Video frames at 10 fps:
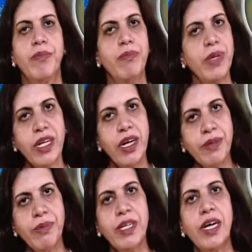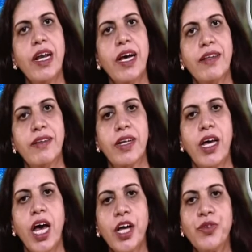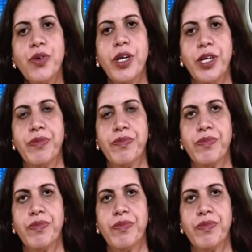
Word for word: may not be realized actually.